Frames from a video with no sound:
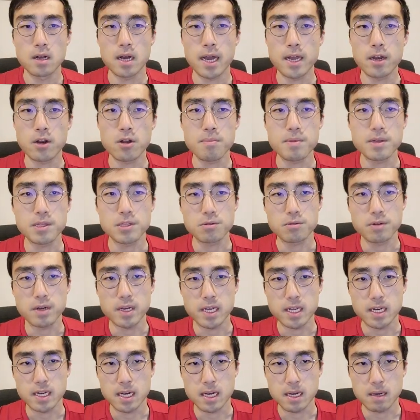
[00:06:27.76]
I know
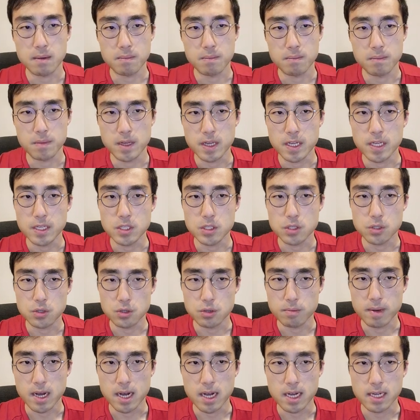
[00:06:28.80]
between these
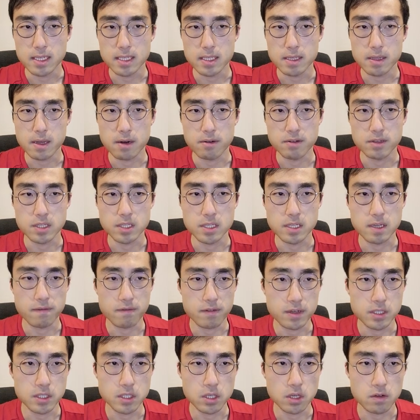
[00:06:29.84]
two bars there is a
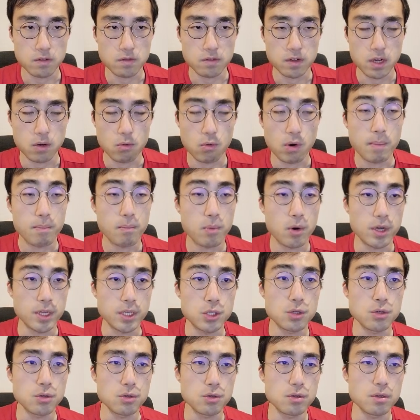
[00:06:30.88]
difference of
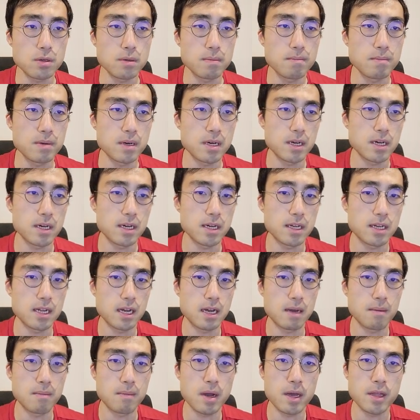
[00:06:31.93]
1.2, but
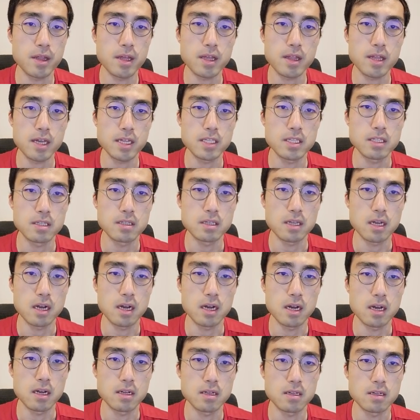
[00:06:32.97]
I think that's
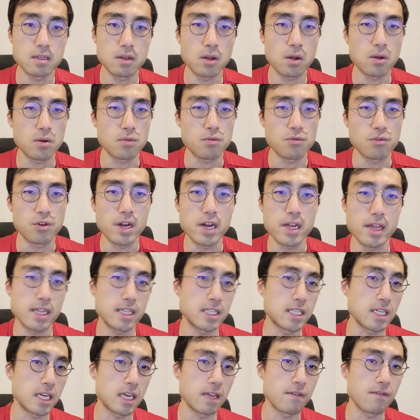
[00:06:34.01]
not really
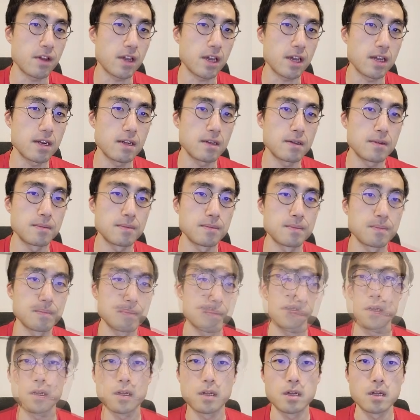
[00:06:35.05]
that significant.
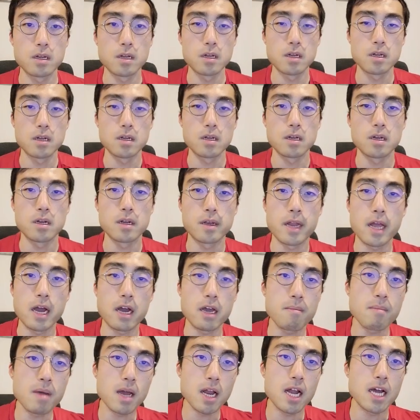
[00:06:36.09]
Now,
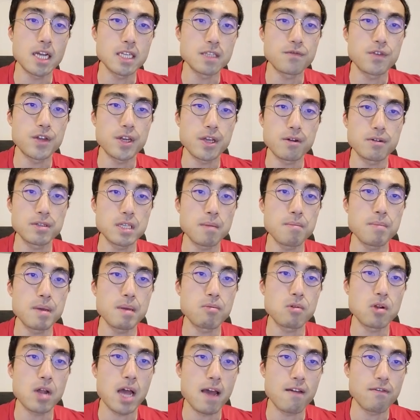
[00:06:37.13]
in my last video, some
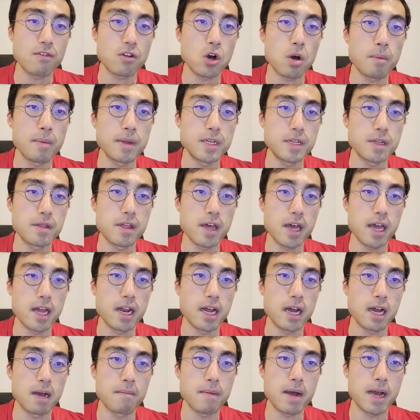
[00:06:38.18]
people have commented
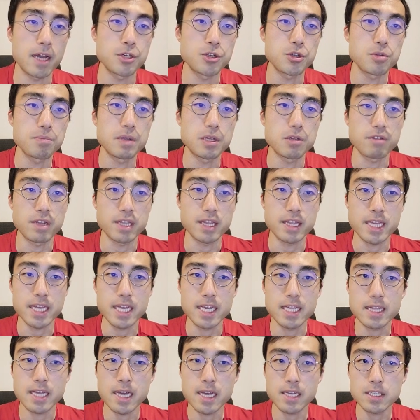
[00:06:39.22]
that I should be doing
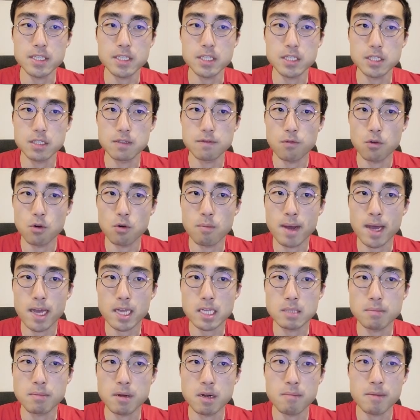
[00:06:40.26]
t-tests for my
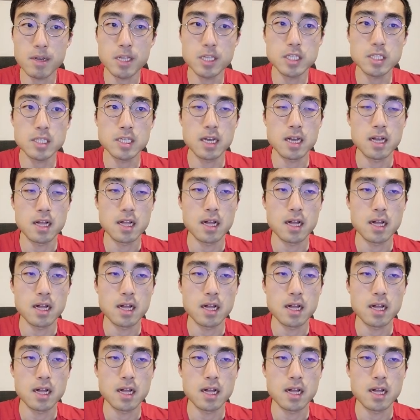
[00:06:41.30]
experiments